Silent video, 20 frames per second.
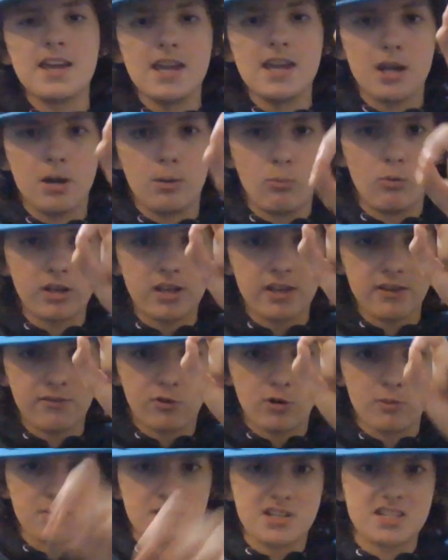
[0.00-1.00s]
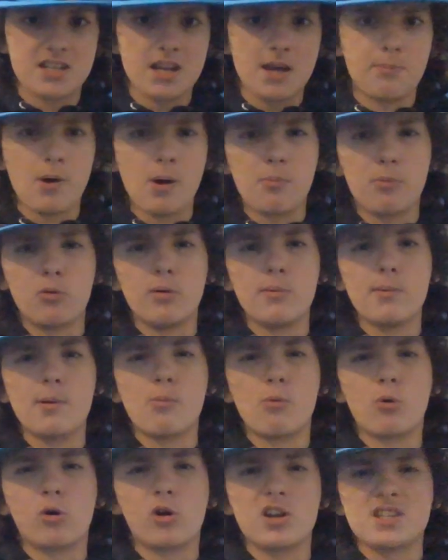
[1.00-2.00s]
and I'm looking for him to step up a little
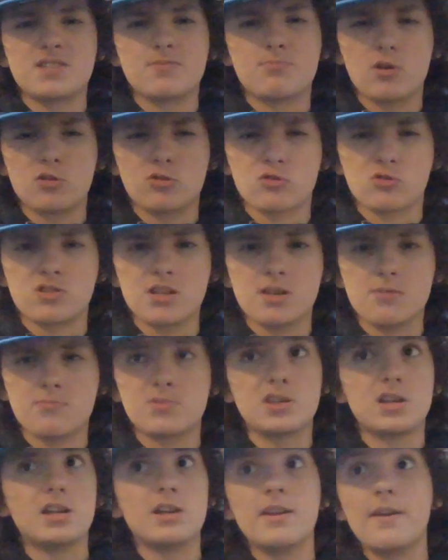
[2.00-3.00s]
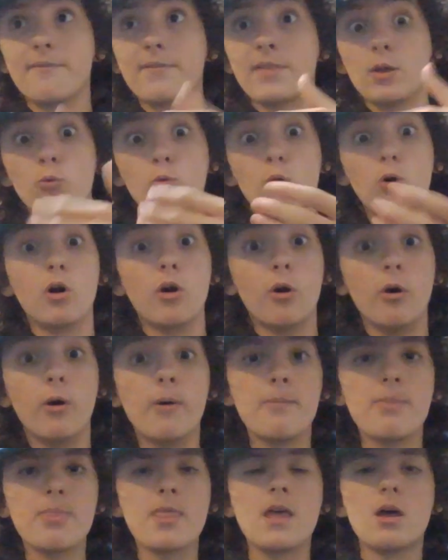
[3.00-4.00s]
bit more on special teams, and if they will,
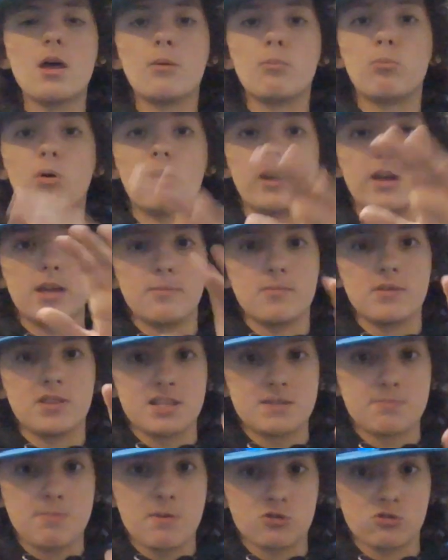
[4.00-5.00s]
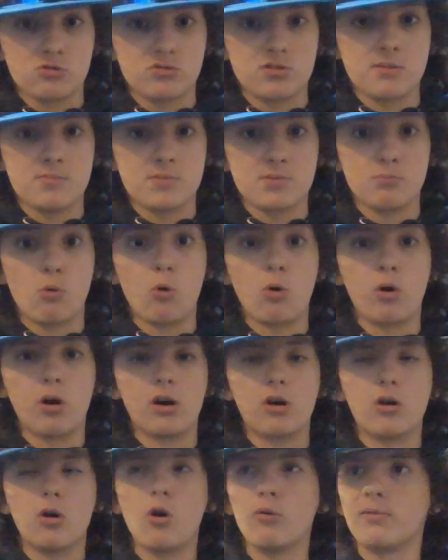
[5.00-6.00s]
play him in the special teams
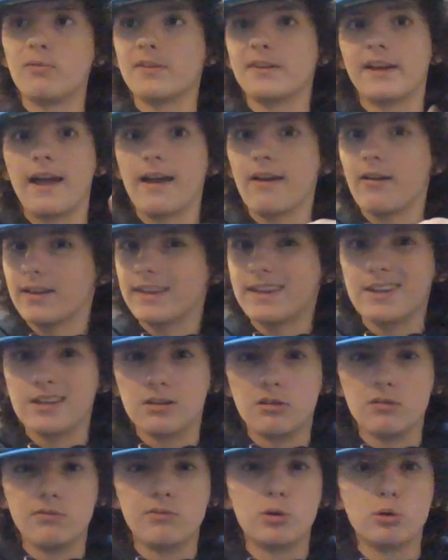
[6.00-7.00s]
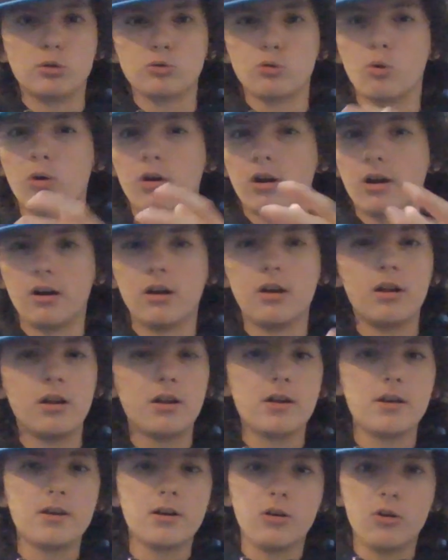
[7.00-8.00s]
more over a guy like Kindlevild or
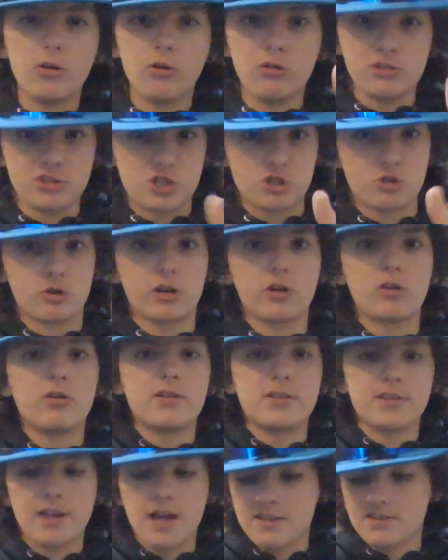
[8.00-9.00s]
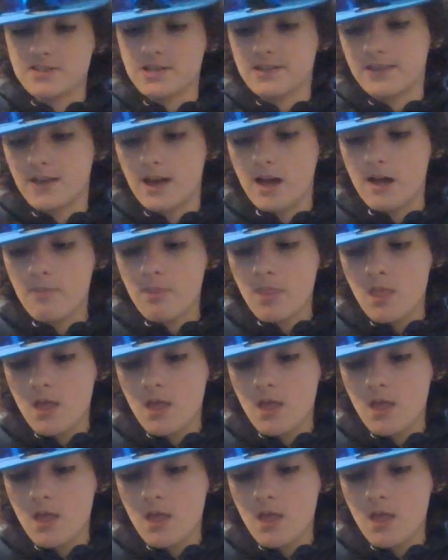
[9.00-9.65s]
Strickland, guys like that.